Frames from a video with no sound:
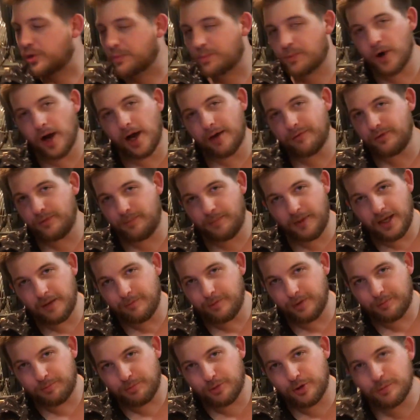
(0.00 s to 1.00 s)
pure profit,
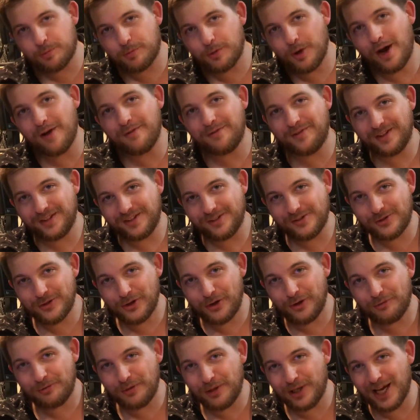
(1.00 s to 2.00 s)
baby, pure profit.
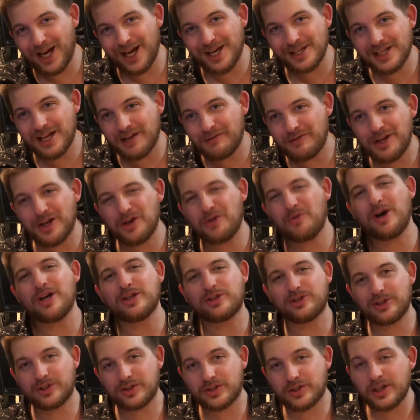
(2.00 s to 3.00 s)
So if you guys have any
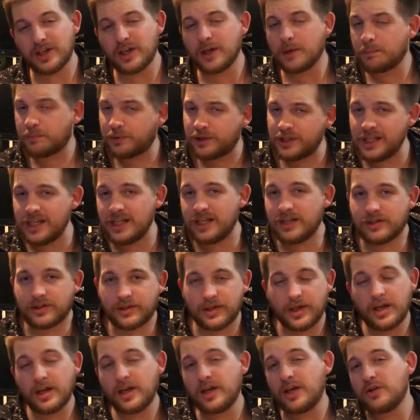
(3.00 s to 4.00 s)
questions,
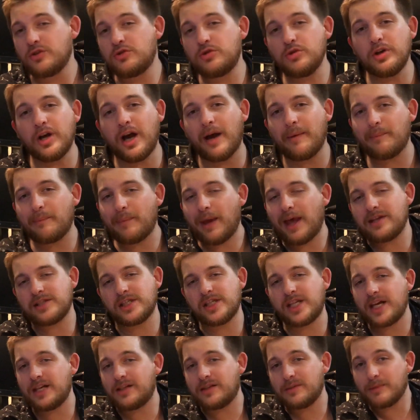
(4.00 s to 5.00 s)
please do not
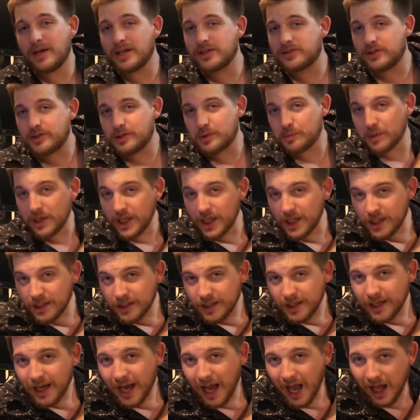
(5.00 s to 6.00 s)
hesitate to message me,
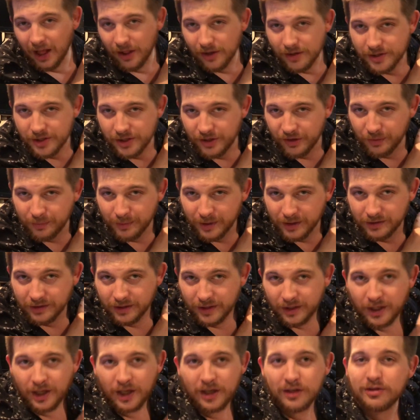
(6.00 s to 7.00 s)
Alex Hillman.
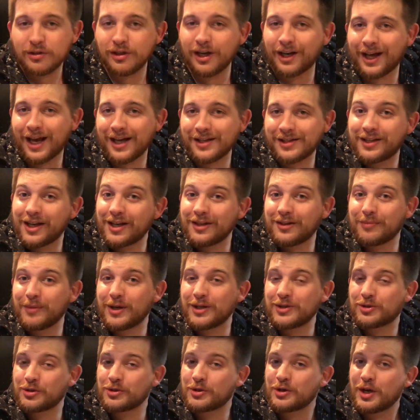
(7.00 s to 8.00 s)
Do not hesitate to
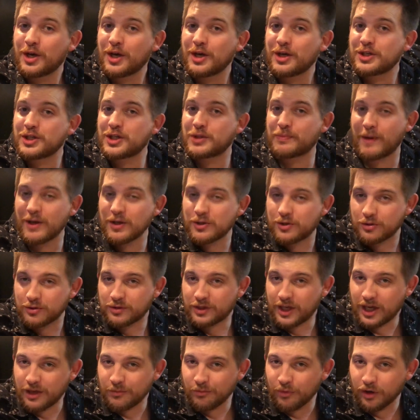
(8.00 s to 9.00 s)
mention Spencer
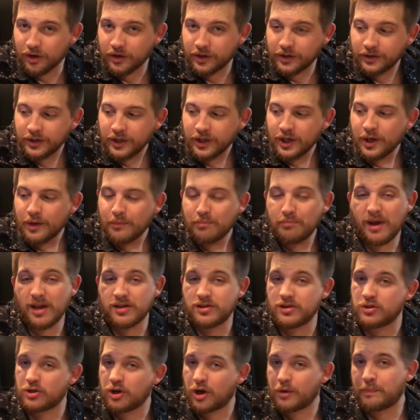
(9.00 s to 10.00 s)
Daymore.
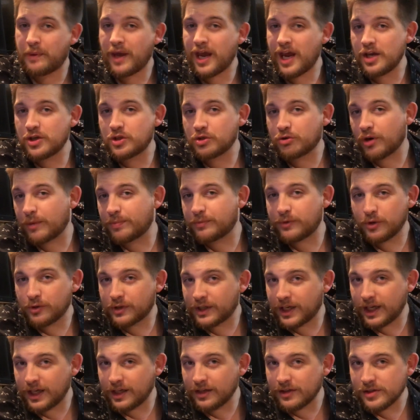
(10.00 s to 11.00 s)
Message our page, Crypto
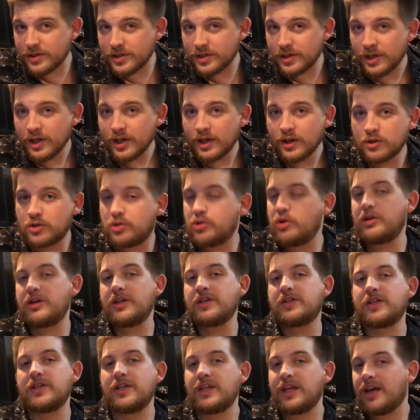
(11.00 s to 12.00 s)
Kings. Join
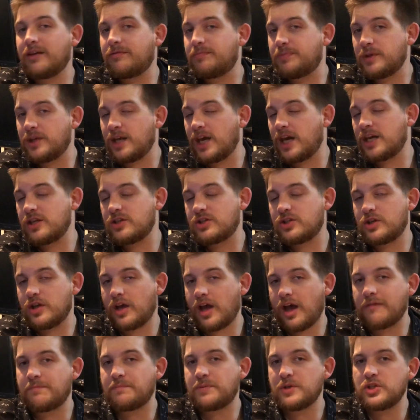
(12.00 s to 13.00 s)
us in the
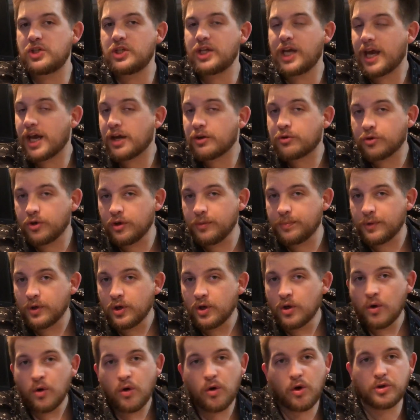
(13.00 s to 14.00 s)
FPGA group,
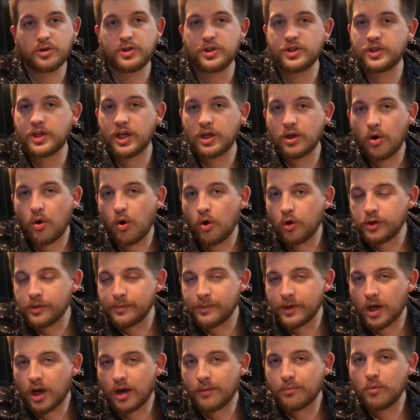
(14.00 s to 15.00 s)
or just get a hold
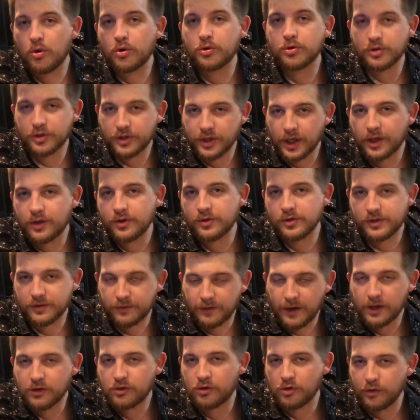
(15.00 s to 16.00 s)
of me on Motorcycles
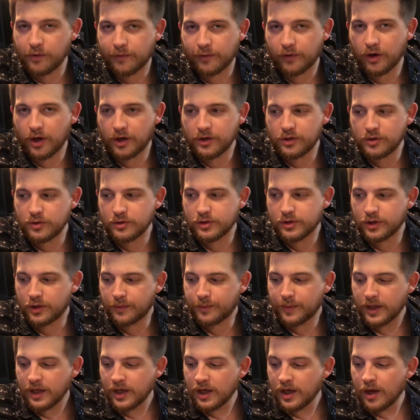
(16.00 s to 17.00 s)
Vancouver on
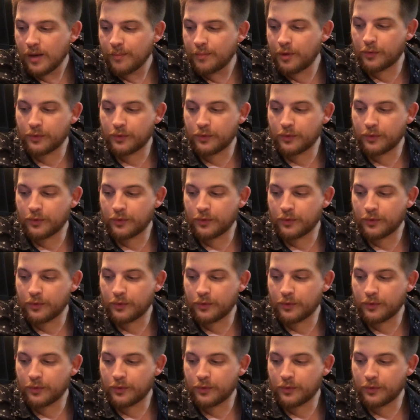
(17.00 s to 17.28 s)
YouTube.